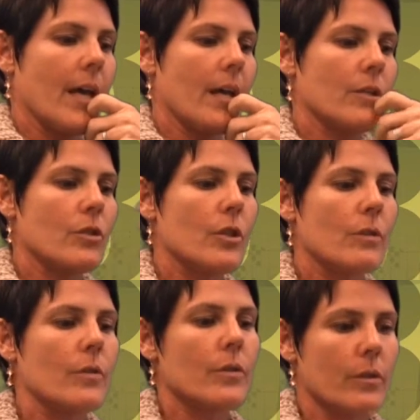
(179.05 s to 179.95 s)
had
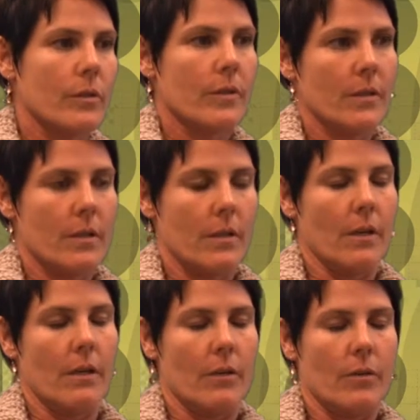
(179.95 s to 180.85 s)
2 students in
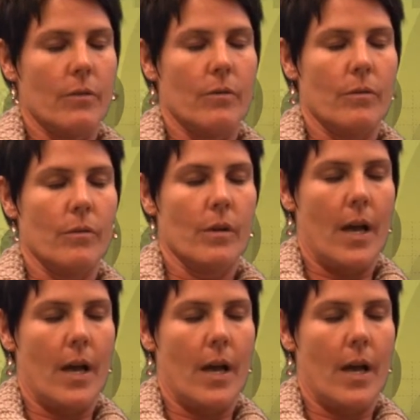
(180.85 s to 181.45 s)
there who